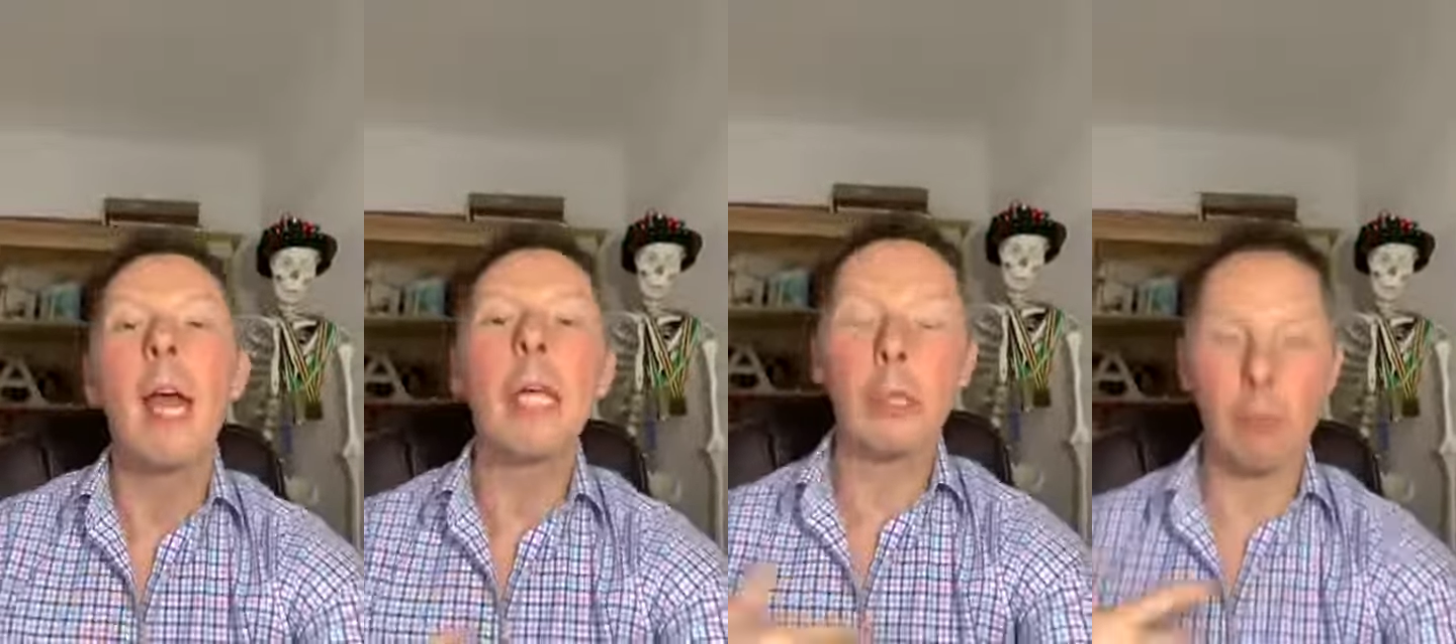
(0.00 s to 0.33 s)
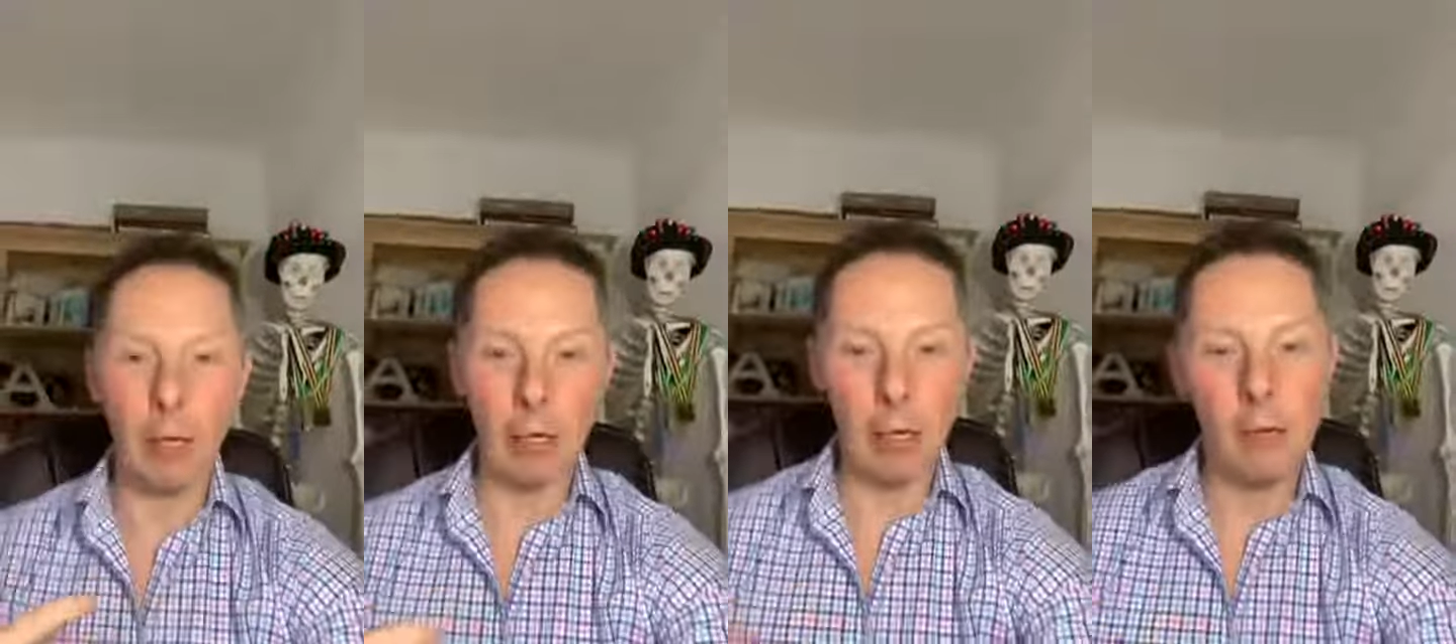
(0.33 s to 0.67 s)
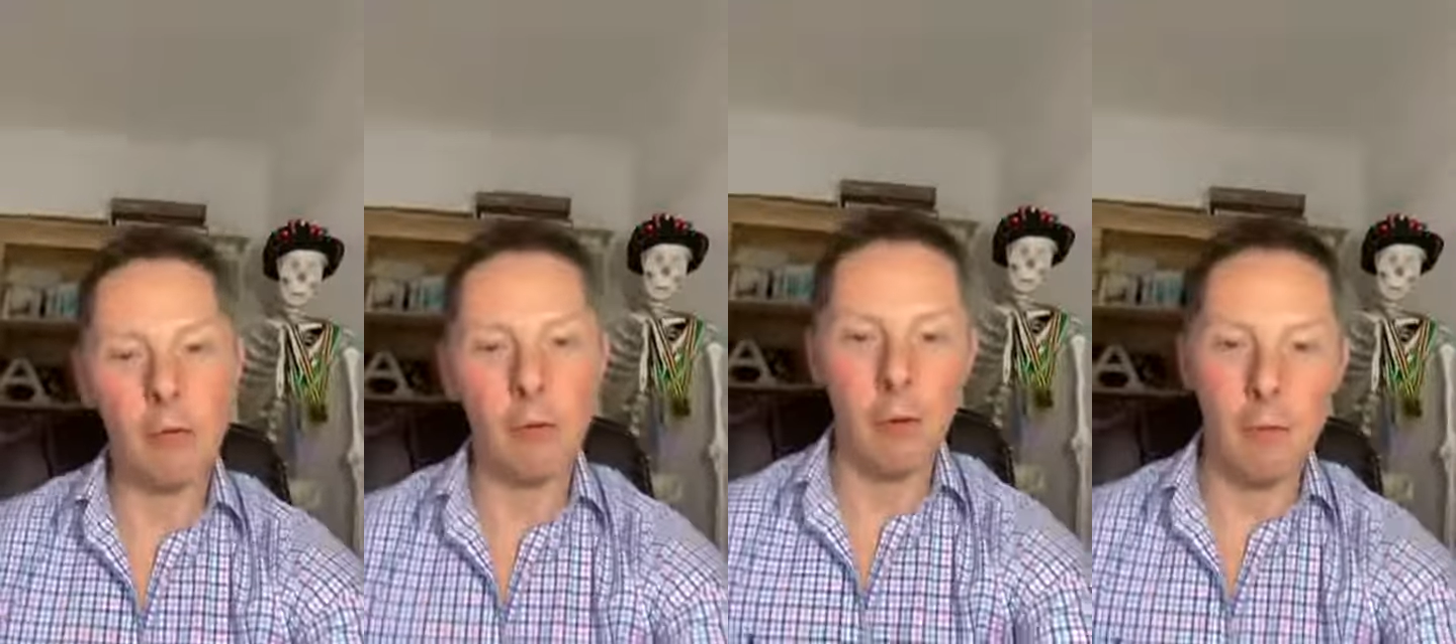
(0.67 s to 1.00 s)
You're trying to
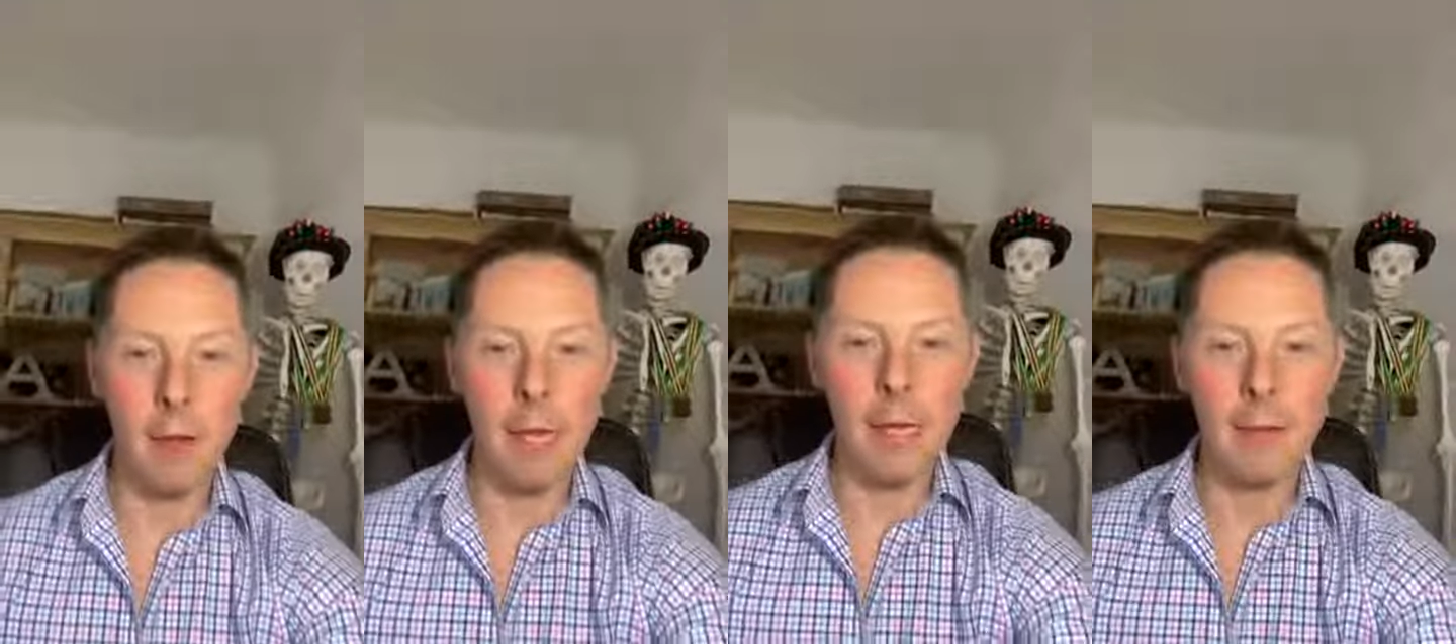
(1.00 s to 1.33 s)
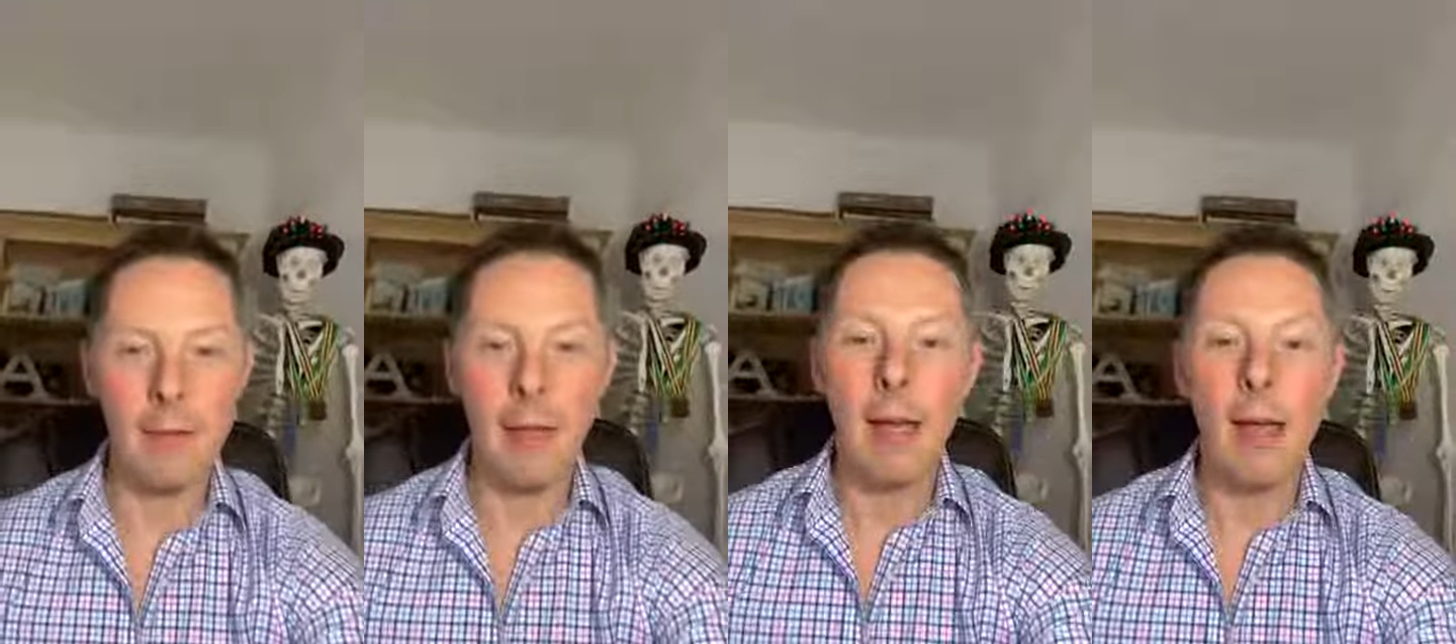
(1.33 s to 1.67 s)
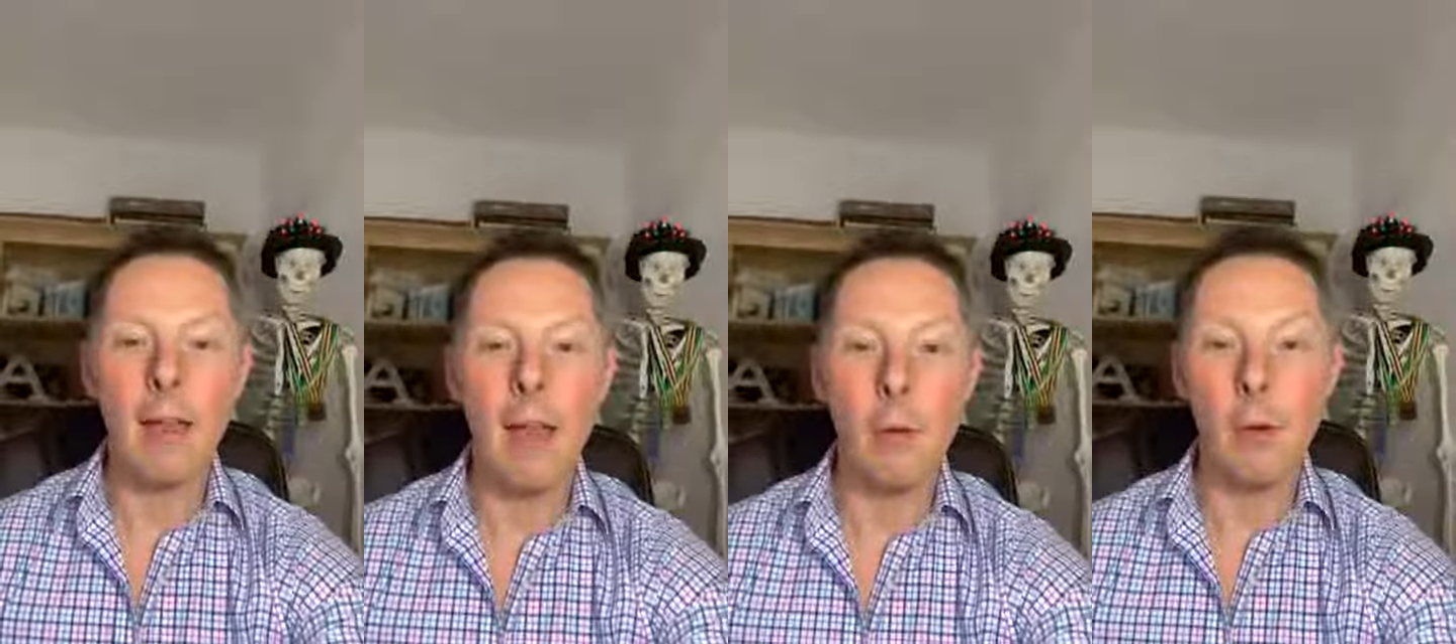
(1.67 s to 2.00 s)
conserve heat.
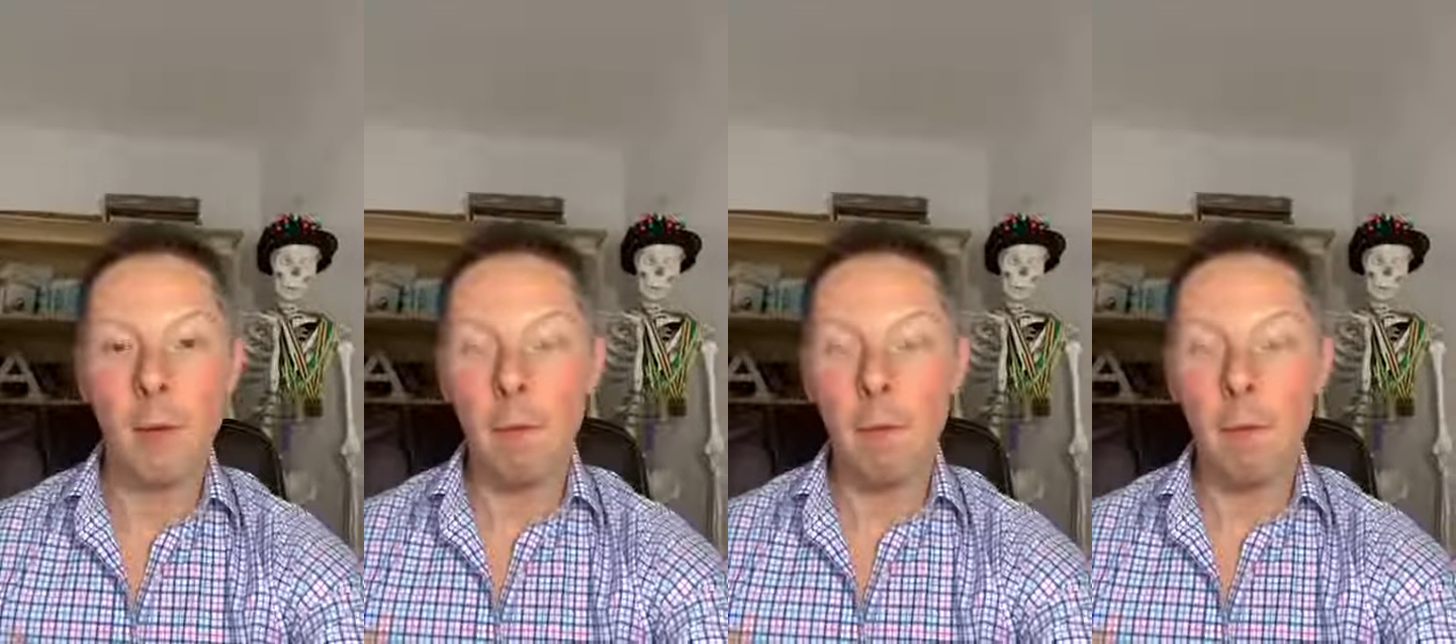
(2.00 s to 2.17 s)
Now,